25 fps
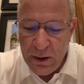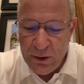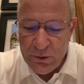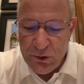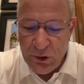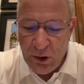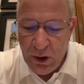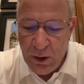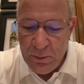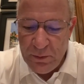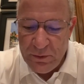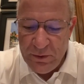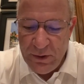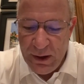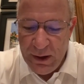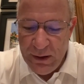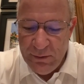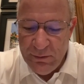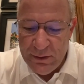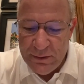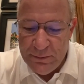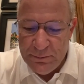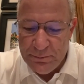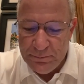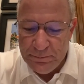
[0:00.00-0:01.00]
A psalm of
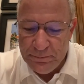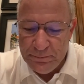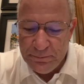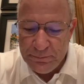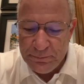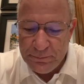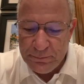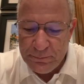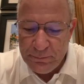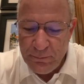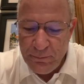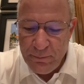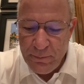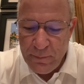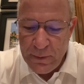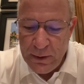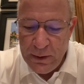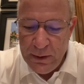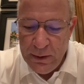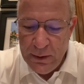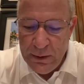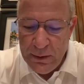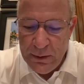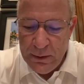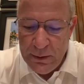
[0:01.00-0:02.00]
David.
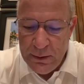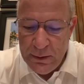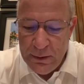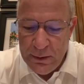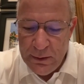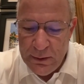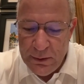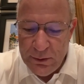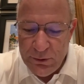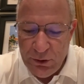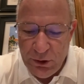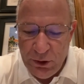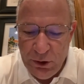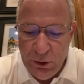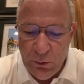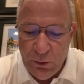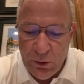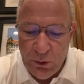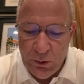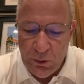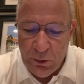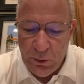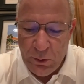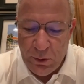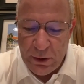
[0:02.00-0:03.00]
To you,
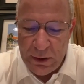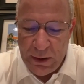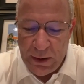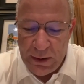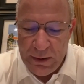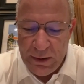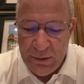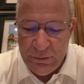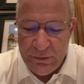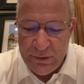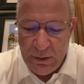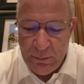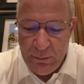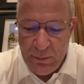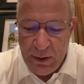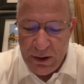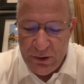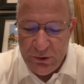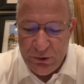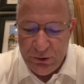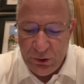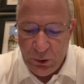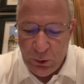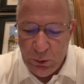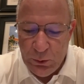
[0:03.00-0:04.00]
O Lord, I lift up my
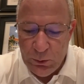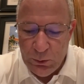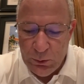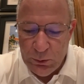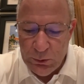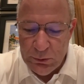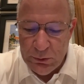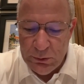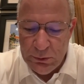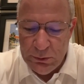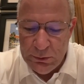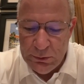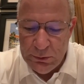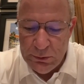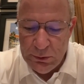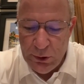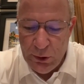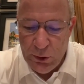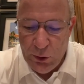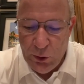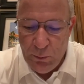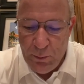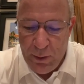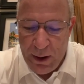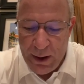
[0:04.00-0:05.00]
soul.
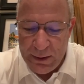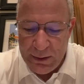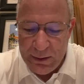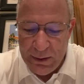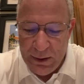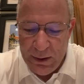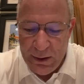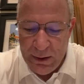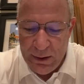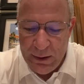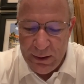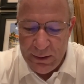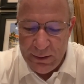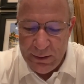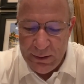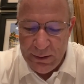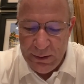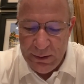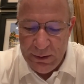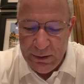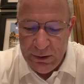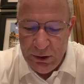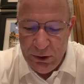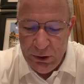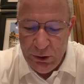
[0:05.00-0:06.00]
O my God,
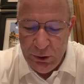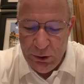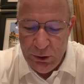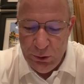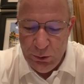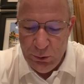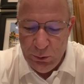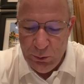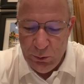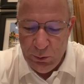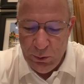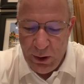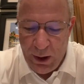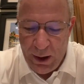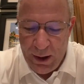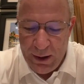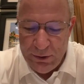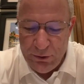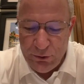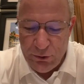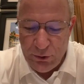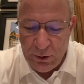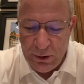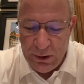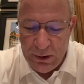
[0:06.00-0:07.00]
in you I
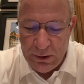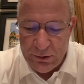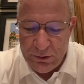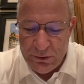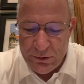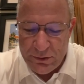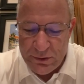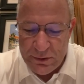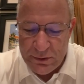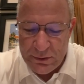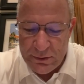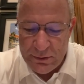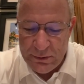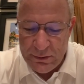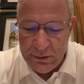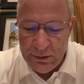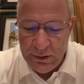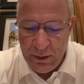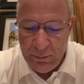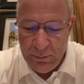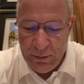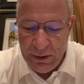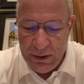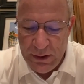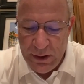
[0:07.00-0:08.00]
trust.
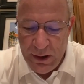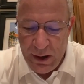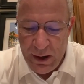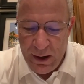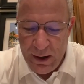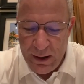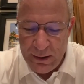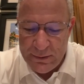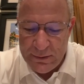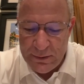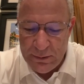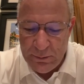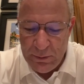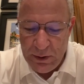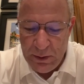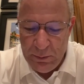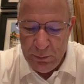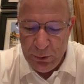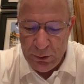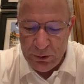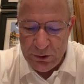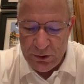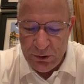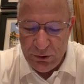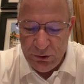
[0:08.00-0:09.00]
Let me not be
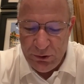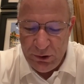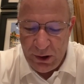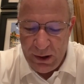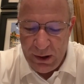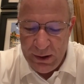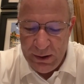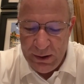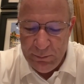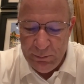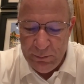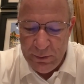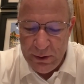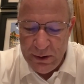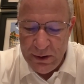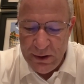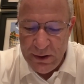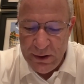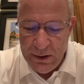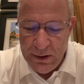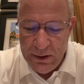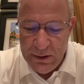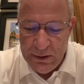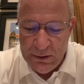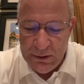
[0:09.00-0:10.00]
put to shame.
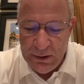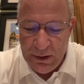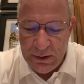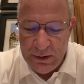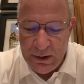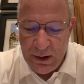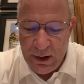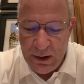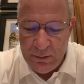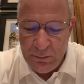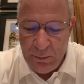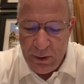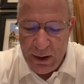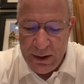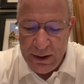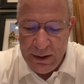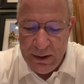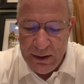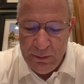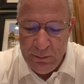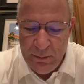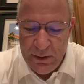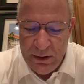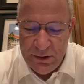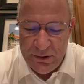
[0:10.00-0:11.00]
Let not my
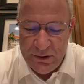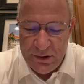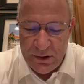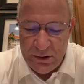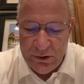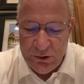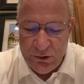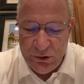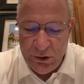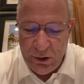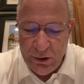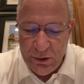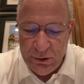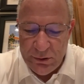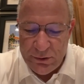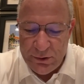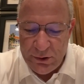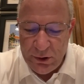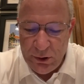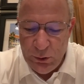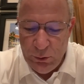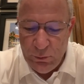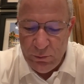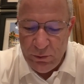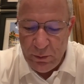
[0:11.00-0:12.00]
enemies exult
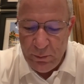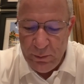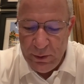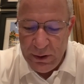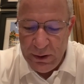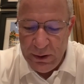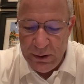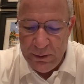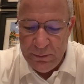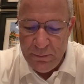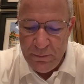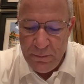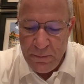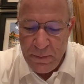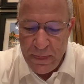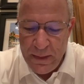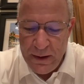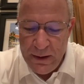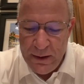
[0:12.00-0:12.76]
over me.